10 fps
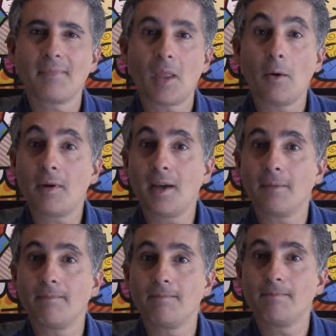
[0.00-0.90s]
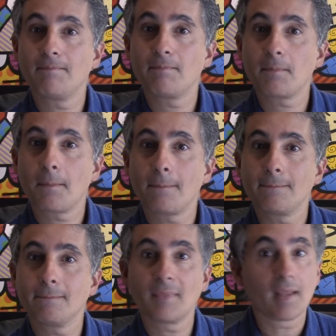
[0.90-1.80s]
Okay.
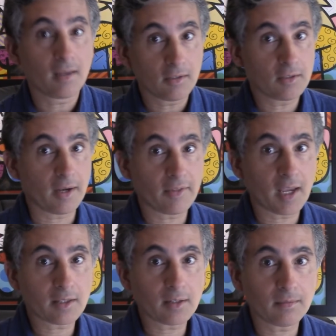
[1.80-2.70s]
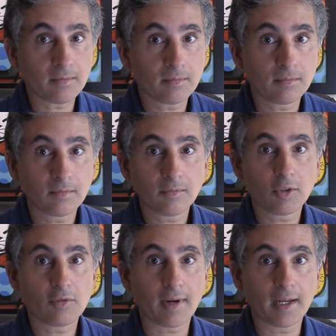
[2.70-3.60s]
Do you have the answer?
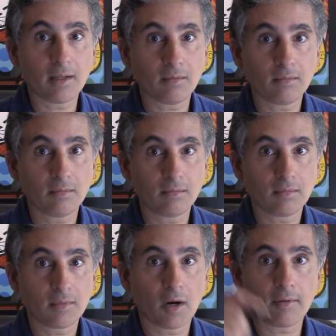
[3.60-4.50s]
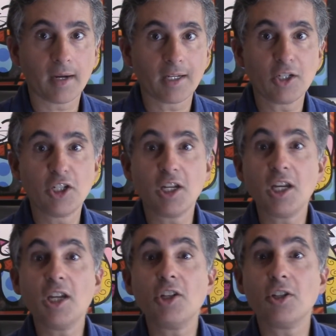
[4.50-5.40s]
Did you write it? All right,
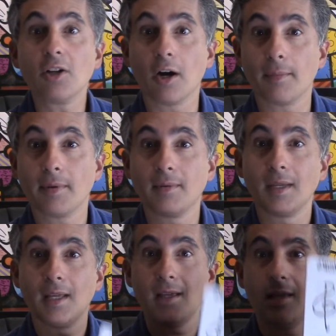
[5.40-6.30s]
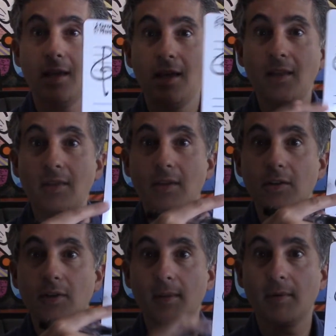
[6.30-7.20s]
G sharp in the
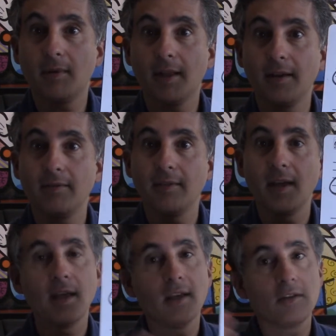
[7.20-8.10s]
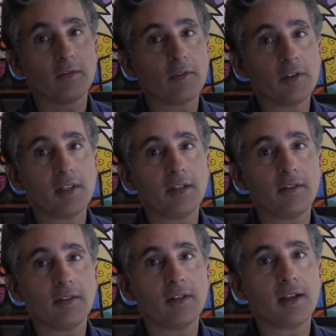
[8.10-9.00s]
treble clef. So first
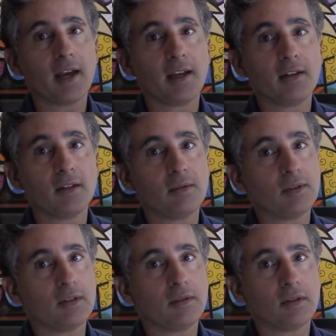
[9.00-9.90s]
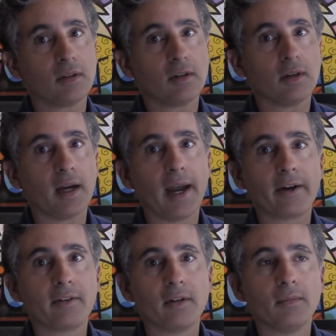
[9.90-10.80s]
thing you got to do is do your
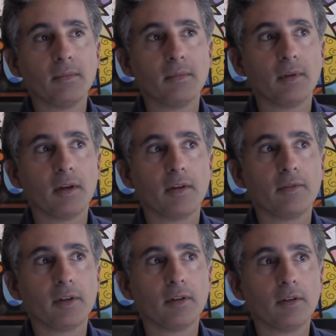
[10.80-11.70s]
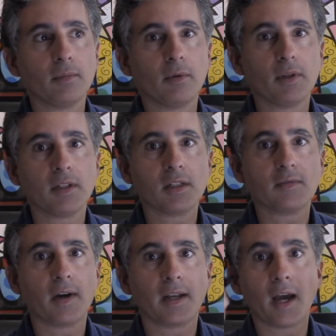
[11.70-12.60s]
acronym. Every good boy does
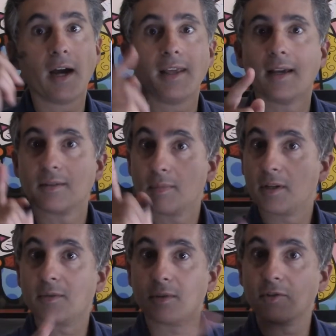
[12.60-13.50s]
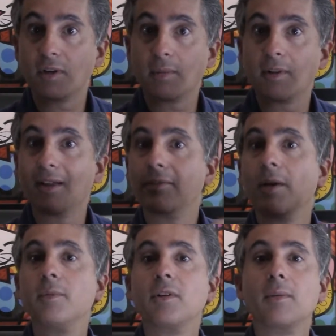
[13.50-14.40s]
fine. Ah, yes, because we're in treble clef and
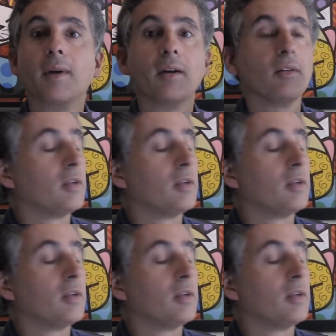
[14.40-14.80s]
we're talking about